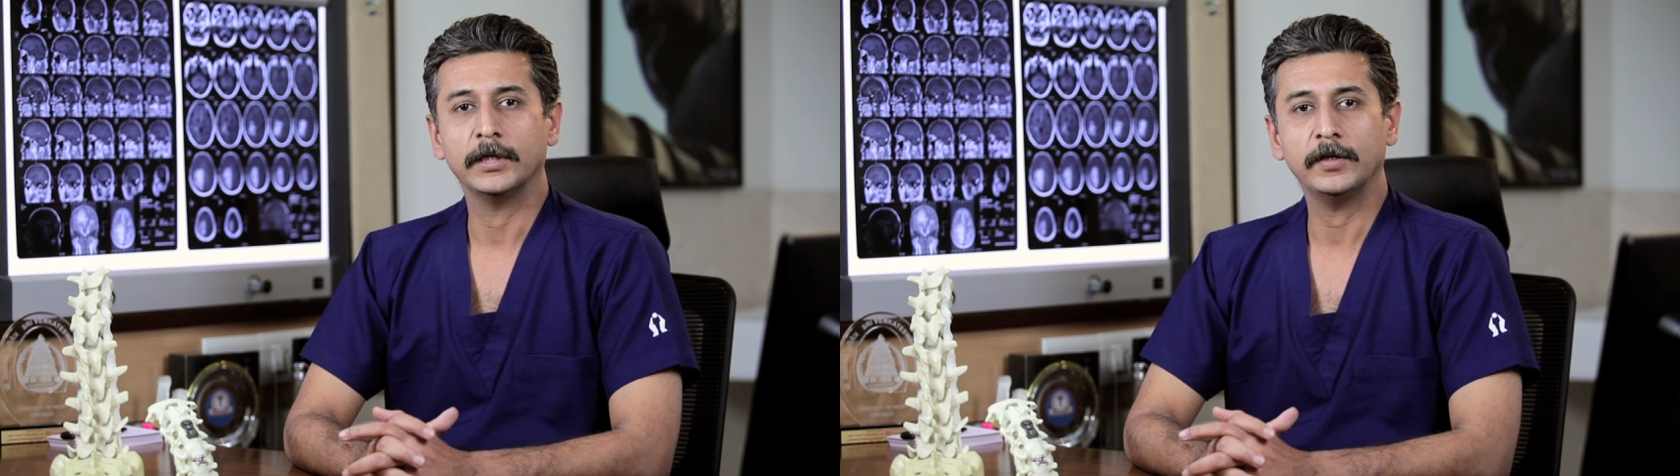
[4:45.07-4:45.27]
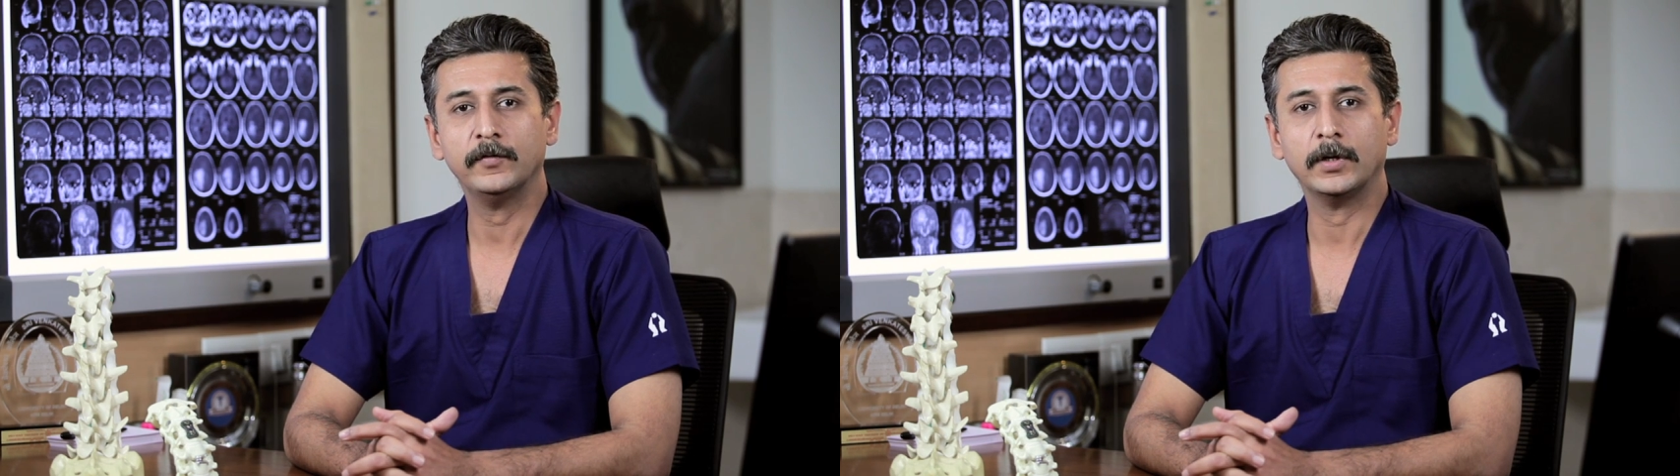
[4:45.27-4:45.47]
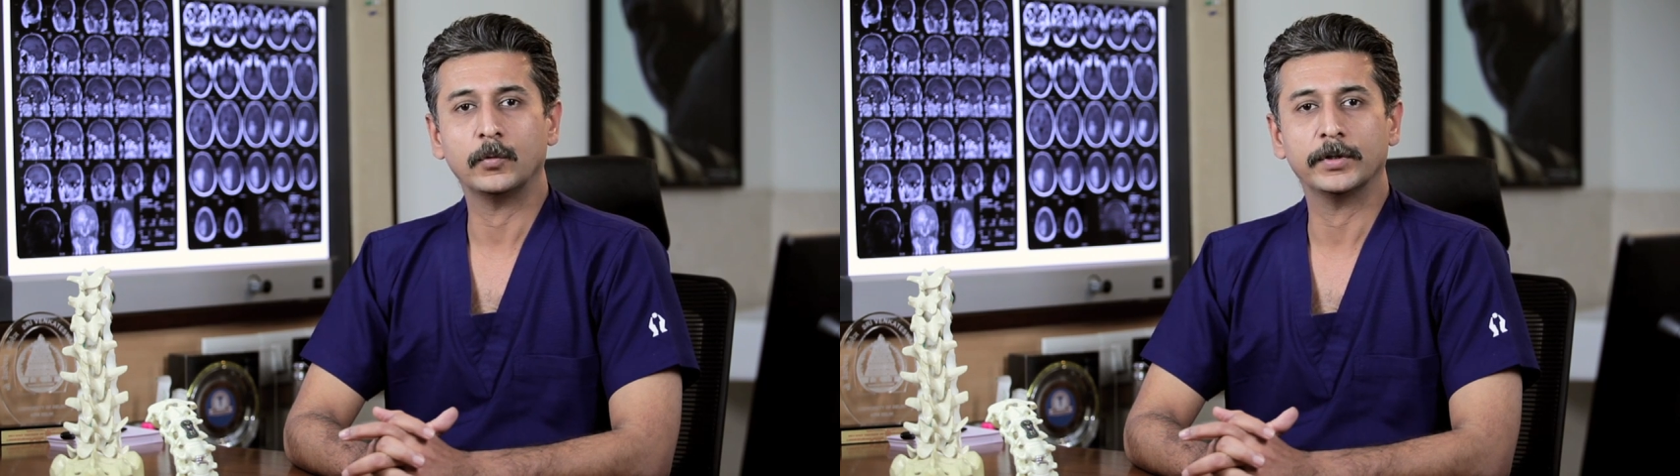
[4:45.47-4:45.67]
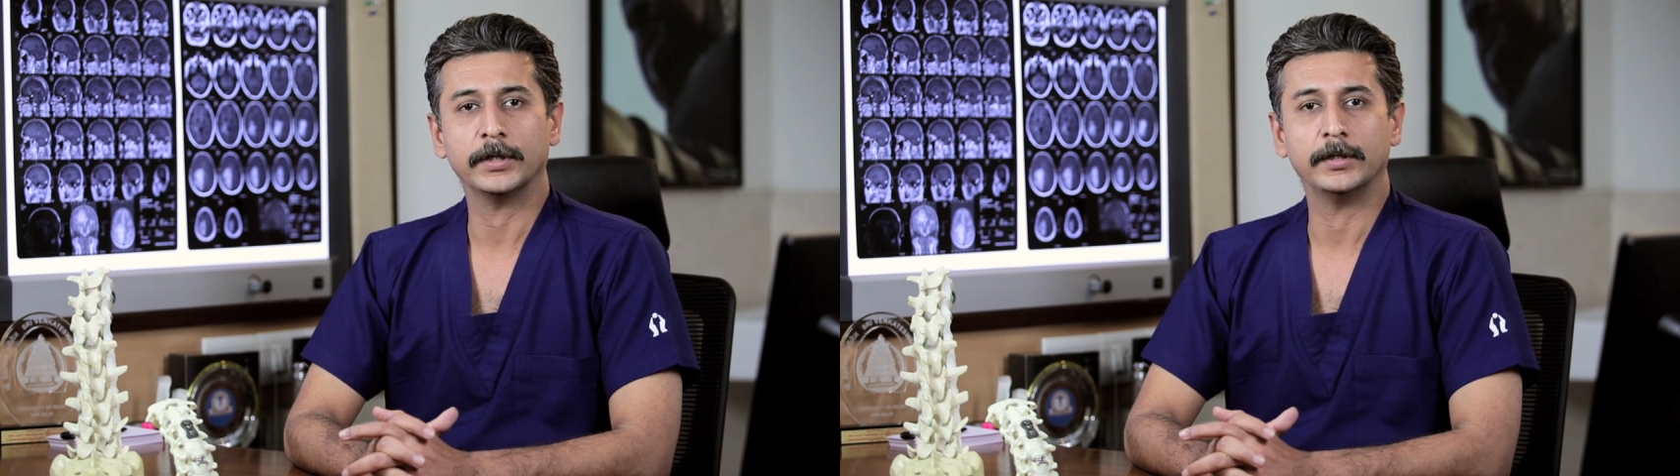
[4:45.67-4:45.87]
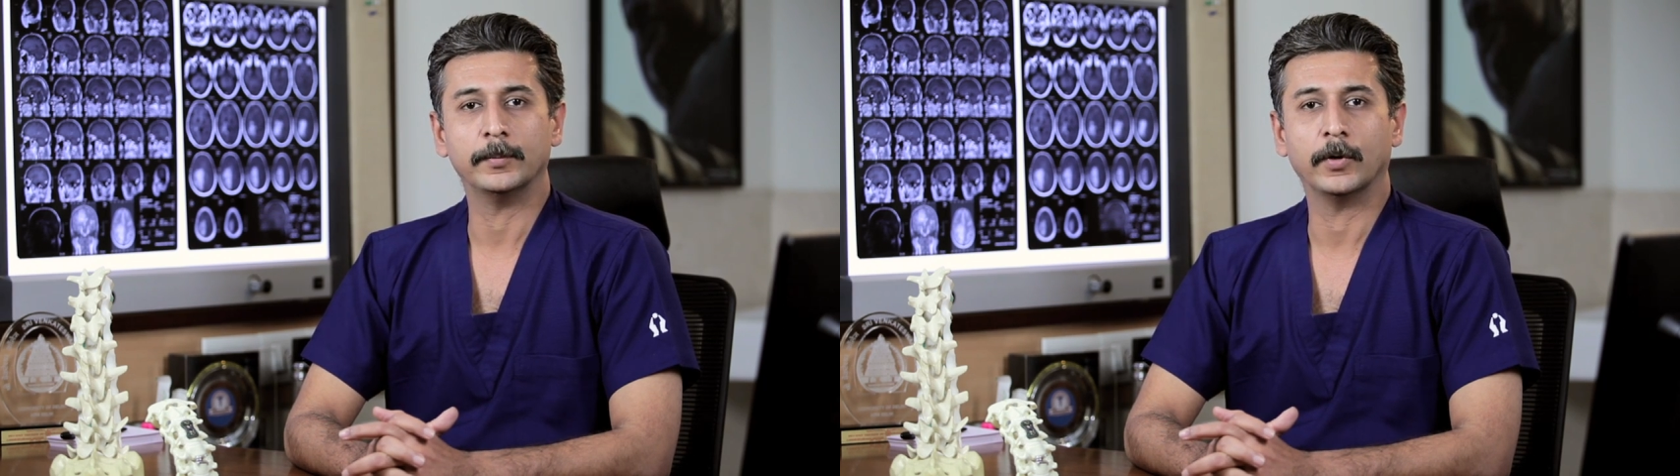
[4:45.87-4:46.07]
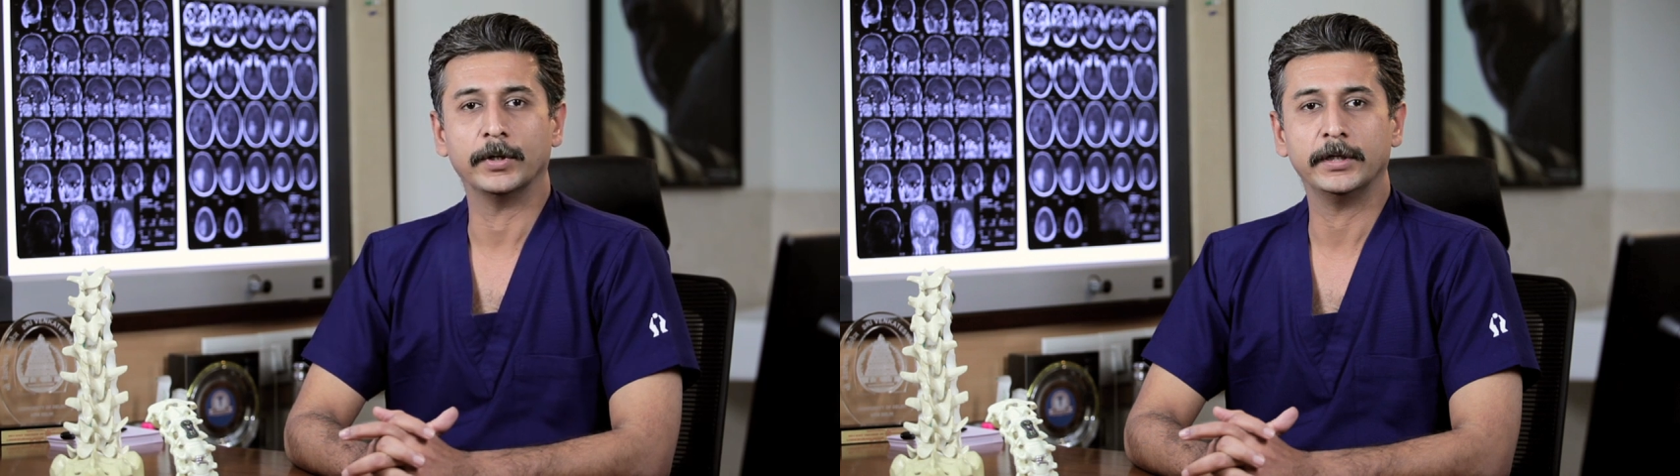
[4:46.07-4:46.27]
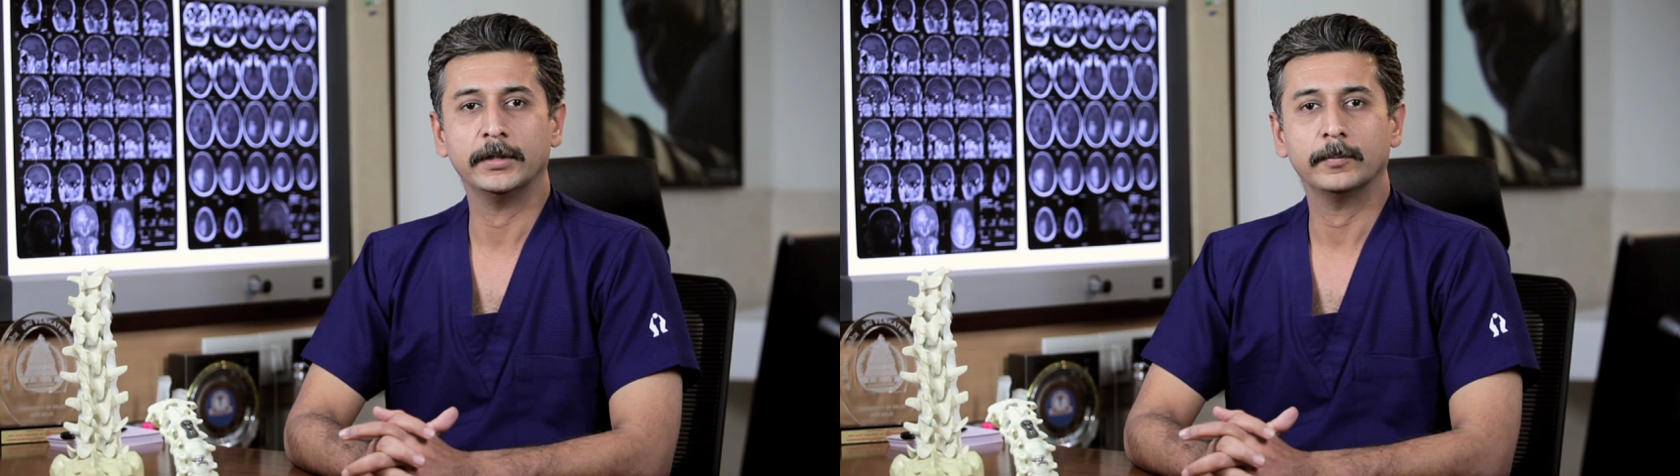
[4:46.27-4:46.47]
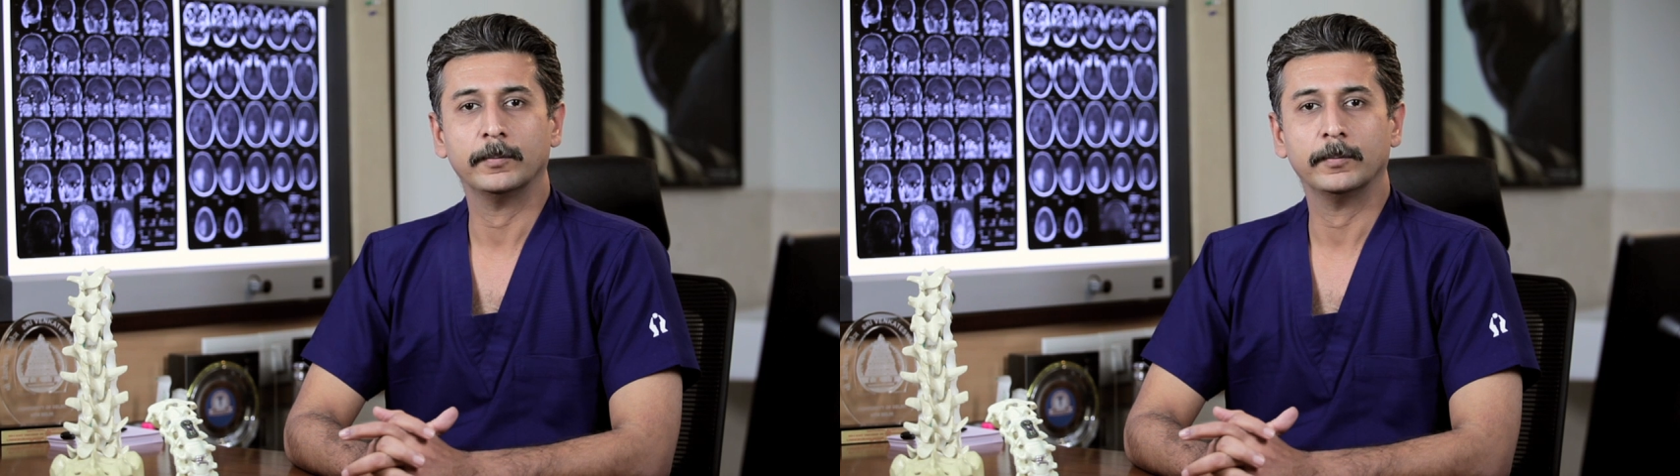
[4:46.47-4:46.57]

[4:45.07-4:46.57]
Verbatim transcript: even outside the body